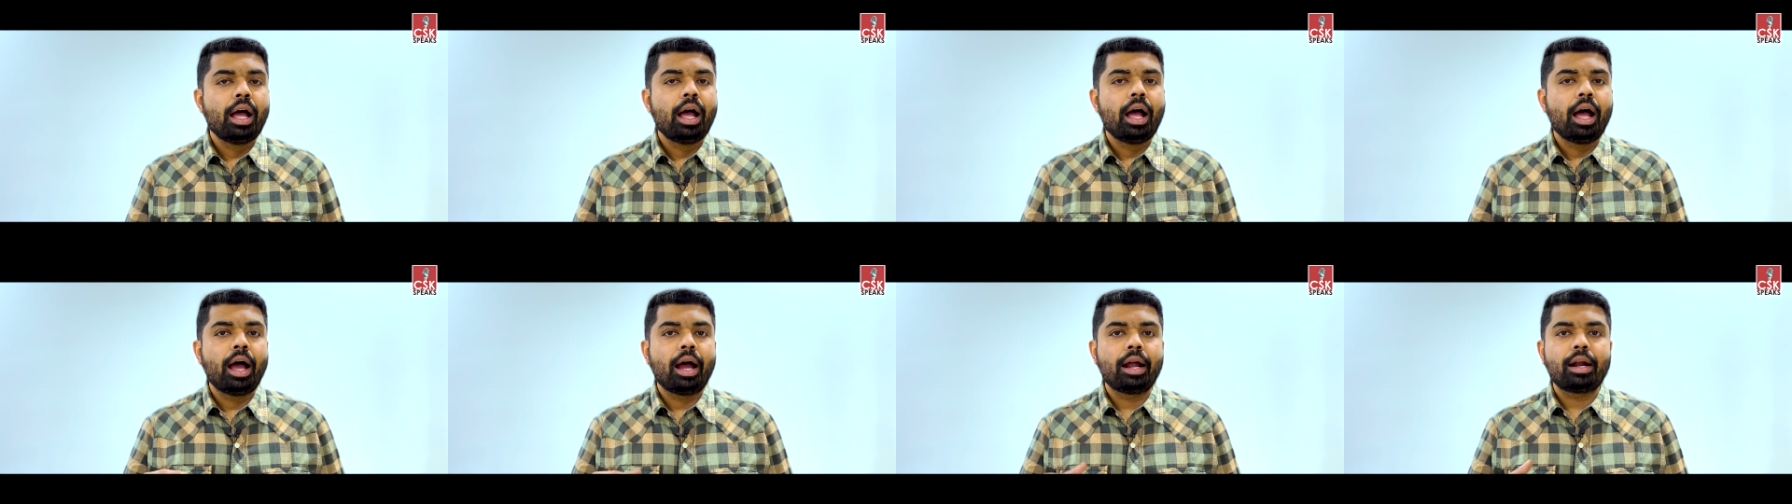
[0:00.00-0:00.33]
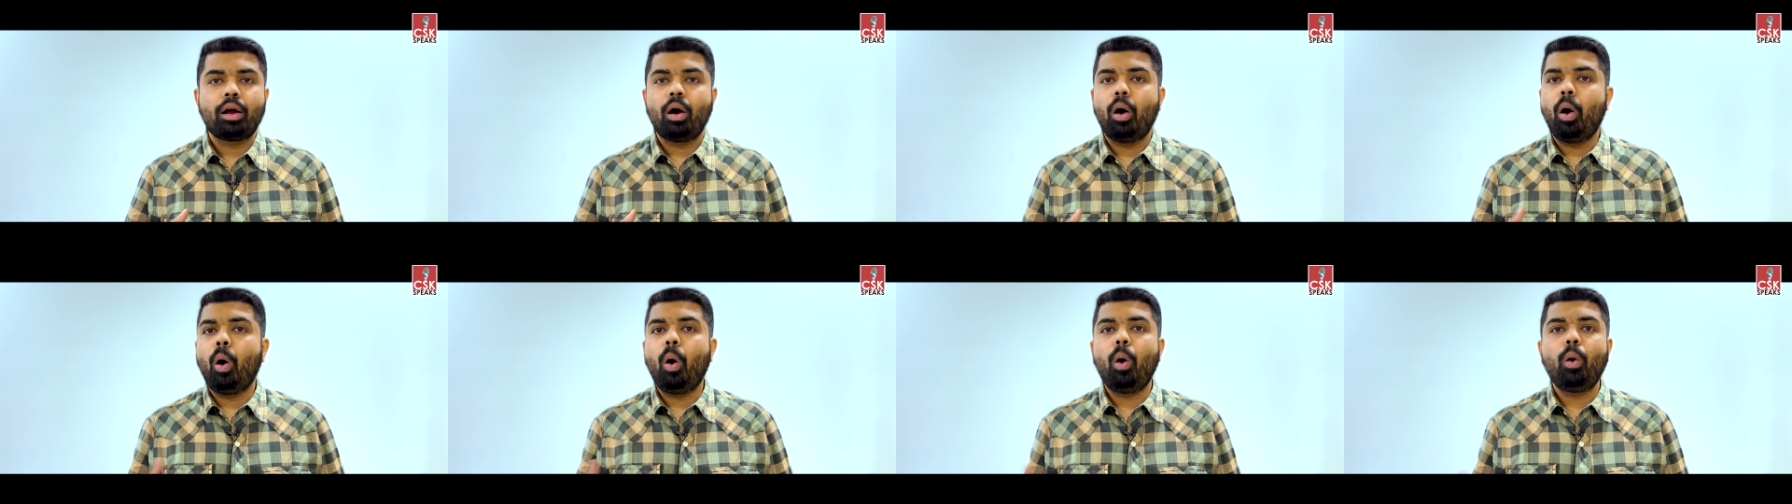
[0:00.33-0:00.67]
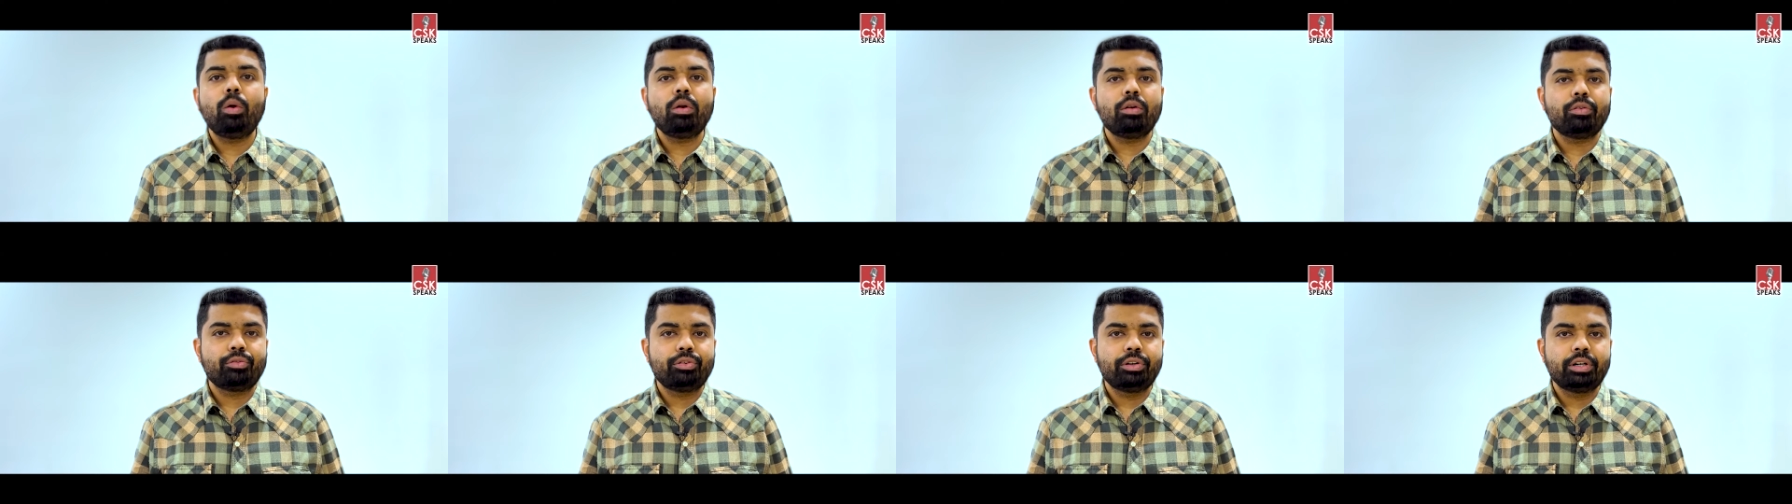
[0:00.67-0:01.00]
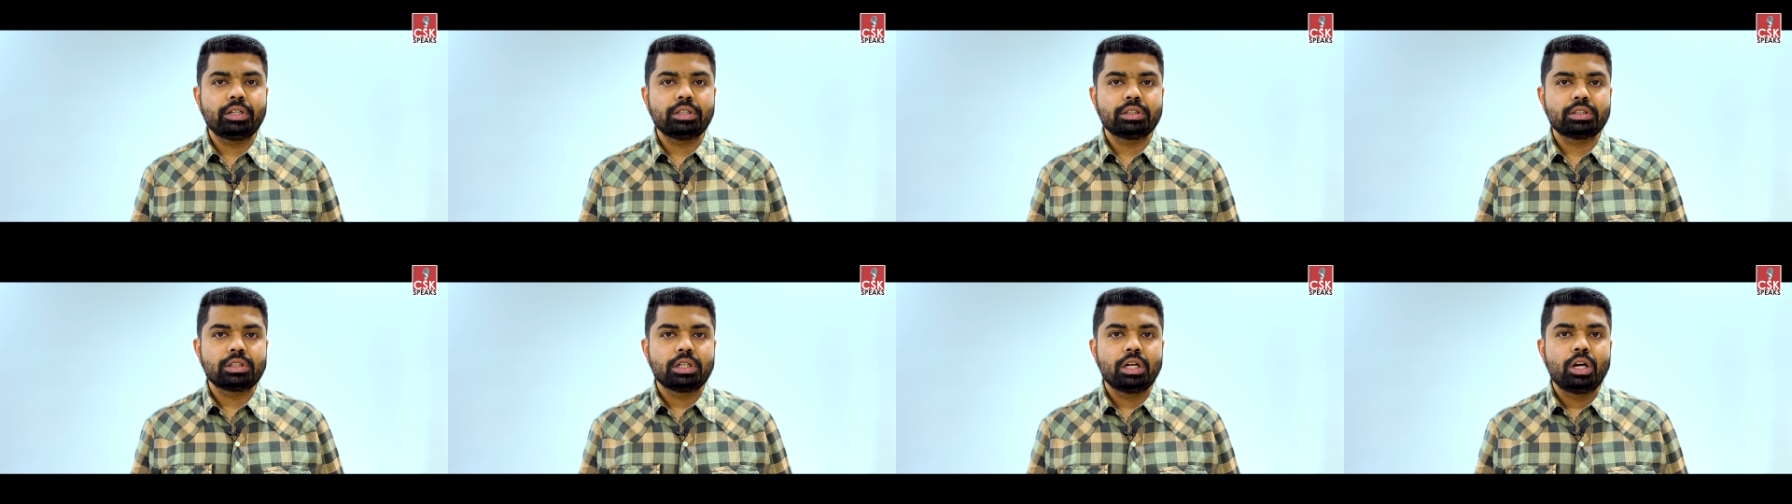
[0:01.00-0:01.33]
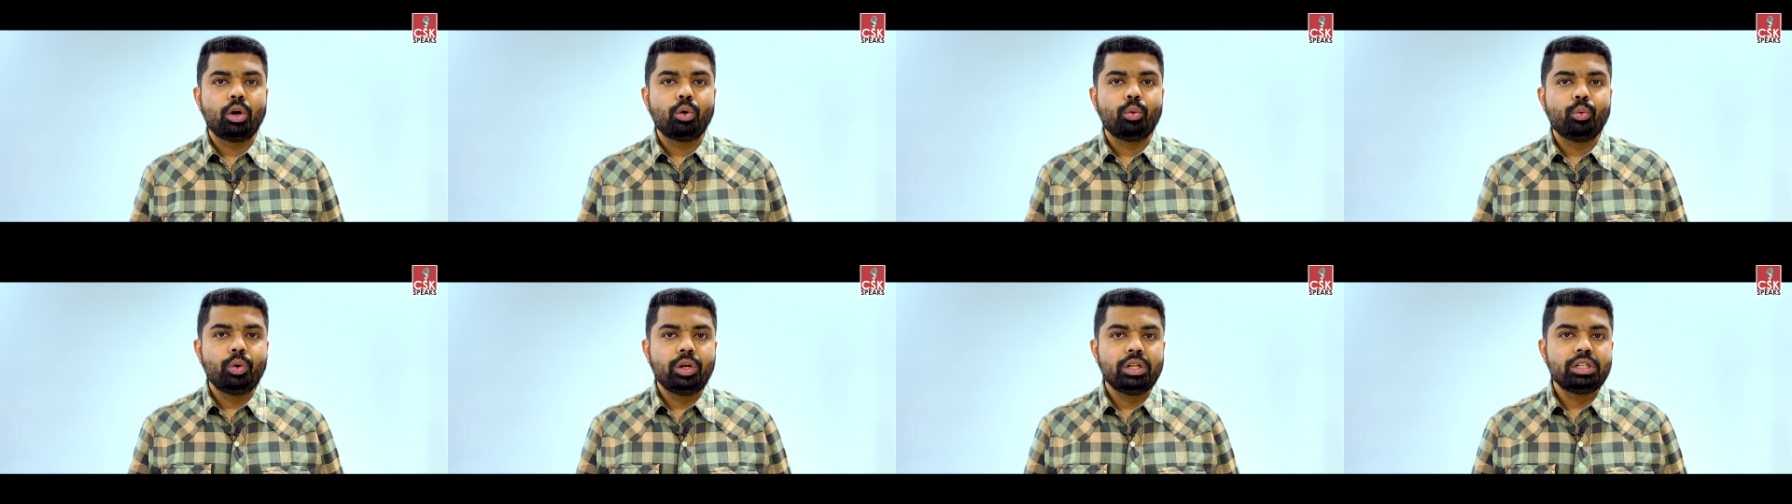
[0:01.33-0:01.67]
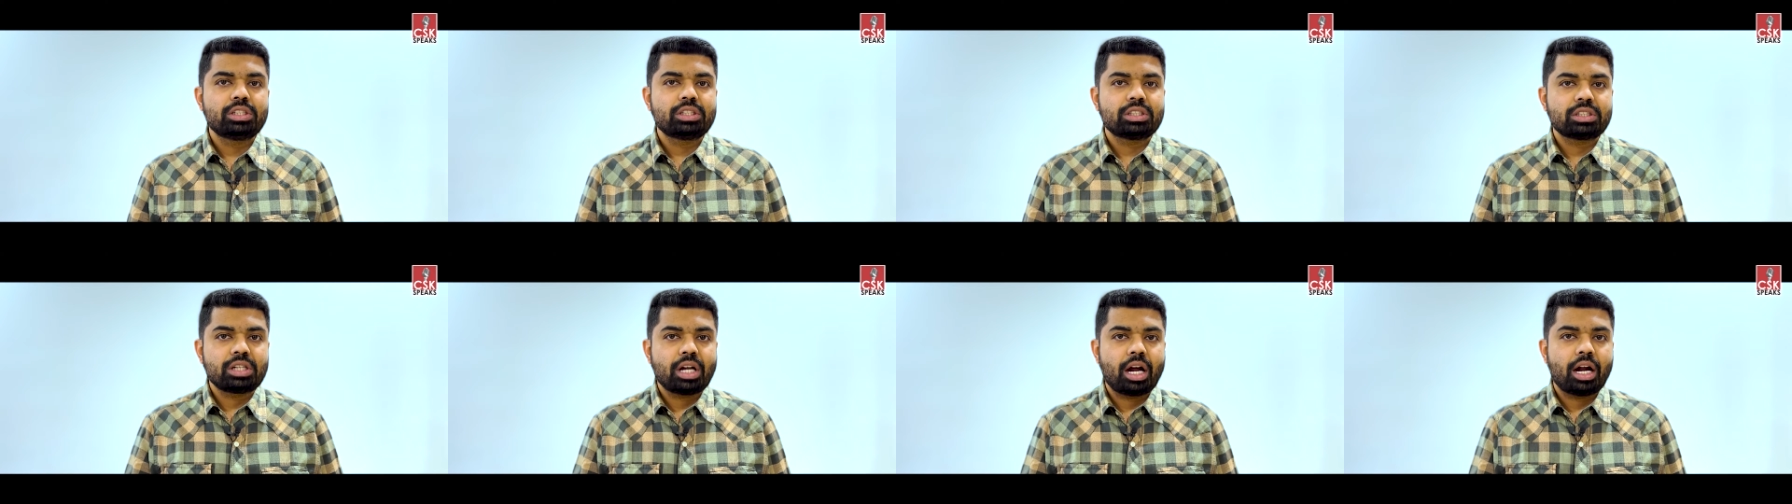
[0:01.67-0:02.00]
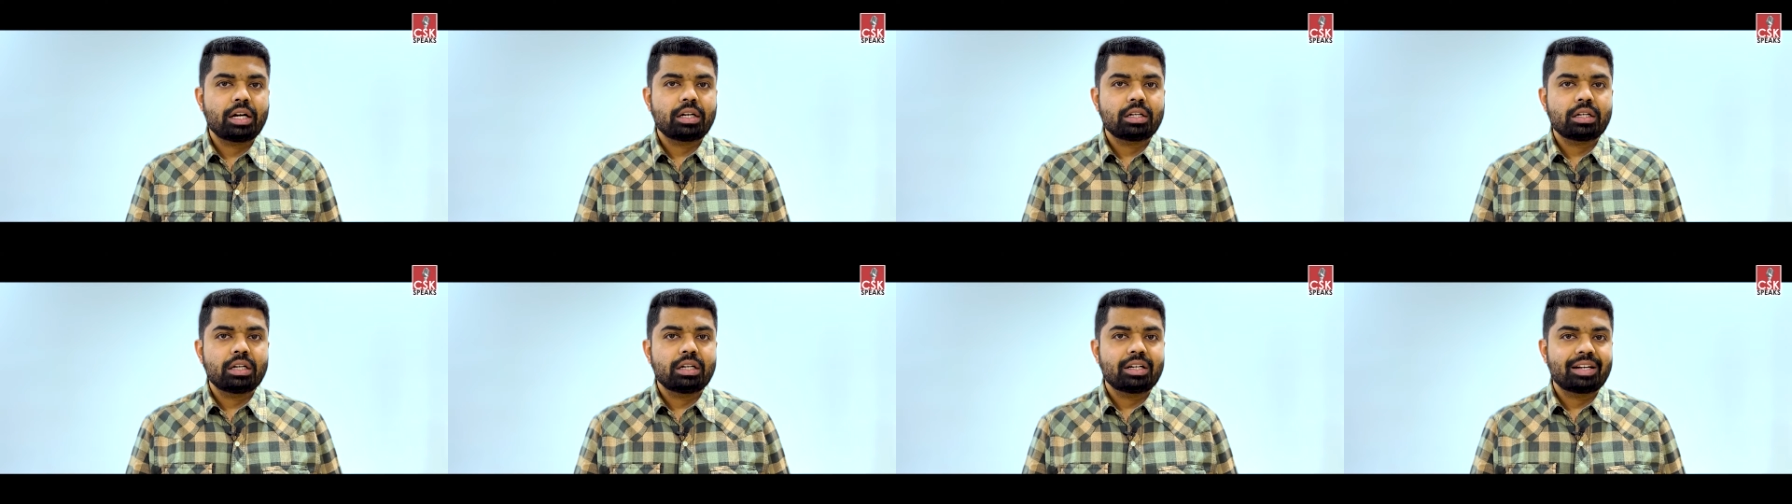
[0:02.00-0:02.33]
and all of us will start